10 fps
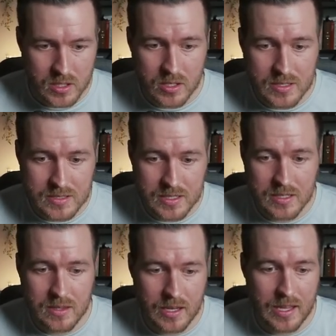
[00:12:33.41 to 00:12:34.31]
You can see
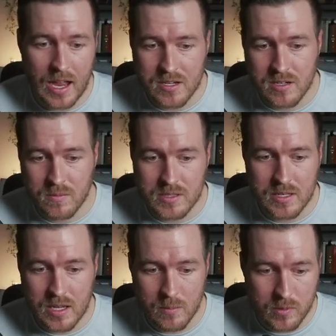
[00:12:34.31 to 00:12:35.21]
that caching was
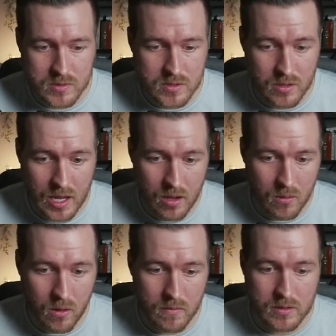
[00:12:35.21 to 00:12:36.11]
enabled. So now
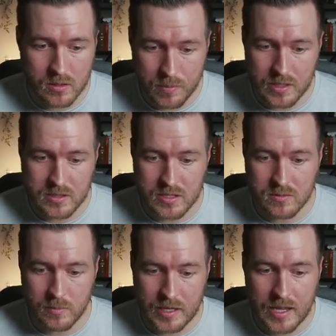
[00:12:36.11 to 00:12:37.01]
all the dependencies
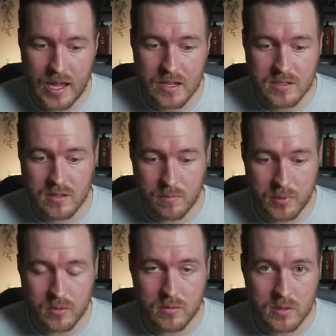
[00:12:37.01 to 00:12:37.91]
will be cached. The
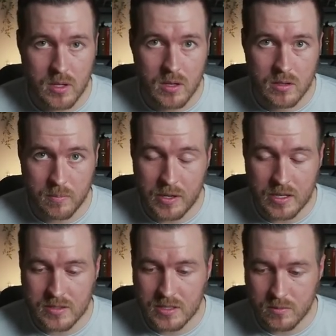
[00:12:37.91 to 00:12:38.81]
build
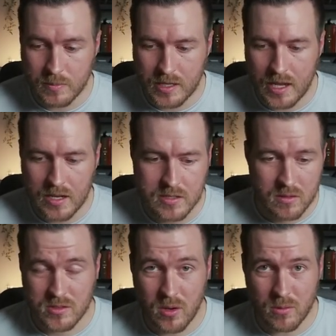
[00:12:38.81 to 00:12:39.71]
dependencies will be cached.
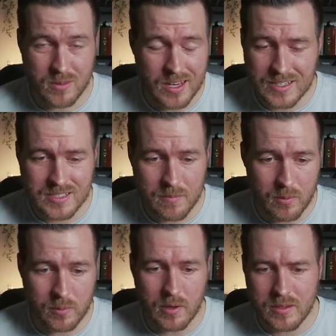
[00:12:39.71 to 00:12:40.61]
So the next time that
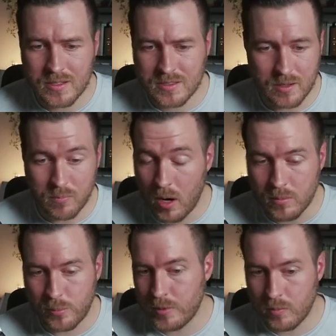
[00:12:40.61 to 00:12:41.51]
we run this, it
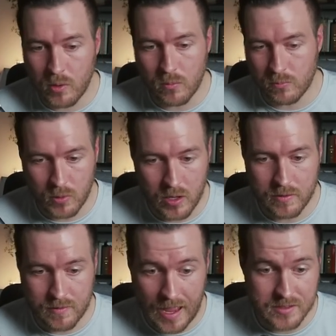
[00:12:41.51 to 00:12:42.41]
probably won't
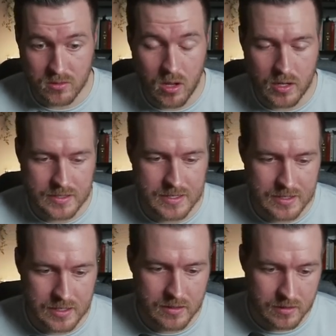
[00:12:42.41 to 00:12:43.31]
run as long as it
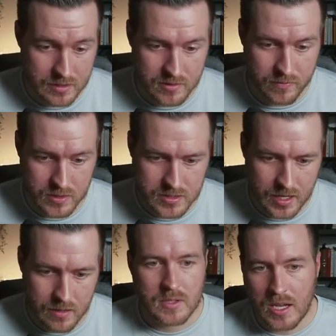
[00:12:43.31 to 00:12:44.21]
did this first
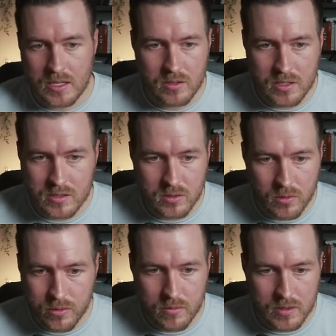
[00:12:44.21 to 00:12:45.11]
time. And you can
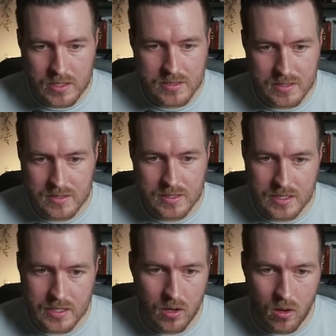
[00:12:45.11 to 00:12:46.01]
scroll through this and
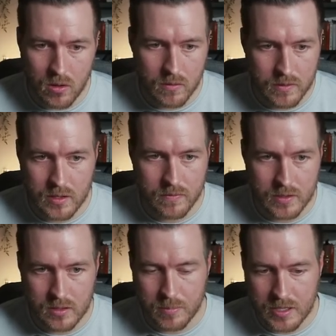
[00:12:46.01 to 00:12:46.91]
see all of the
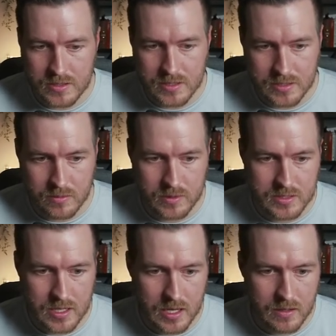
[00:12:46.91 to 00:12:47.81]
different dependencies that were
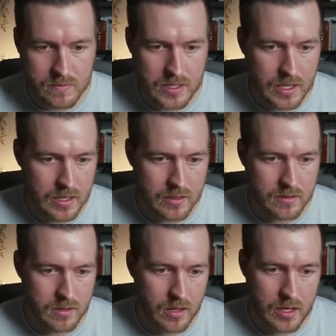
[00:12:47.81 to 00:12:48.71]
saved
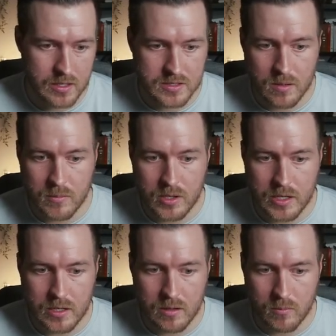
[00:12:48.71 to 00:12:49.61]
and a
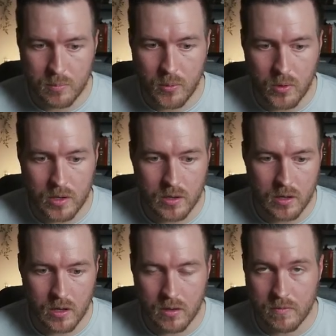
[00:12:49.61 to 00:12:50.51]
summary report
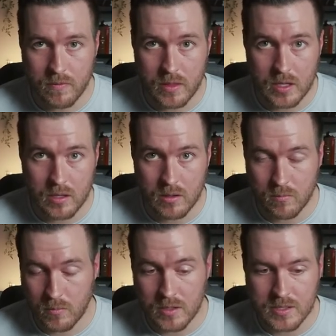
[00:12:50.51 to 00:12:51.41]
of the
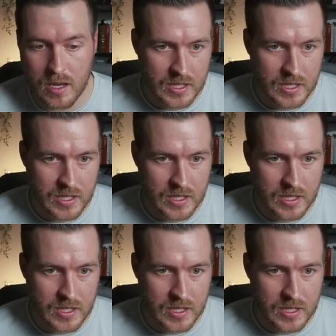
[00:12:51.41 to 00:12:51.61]
runtime.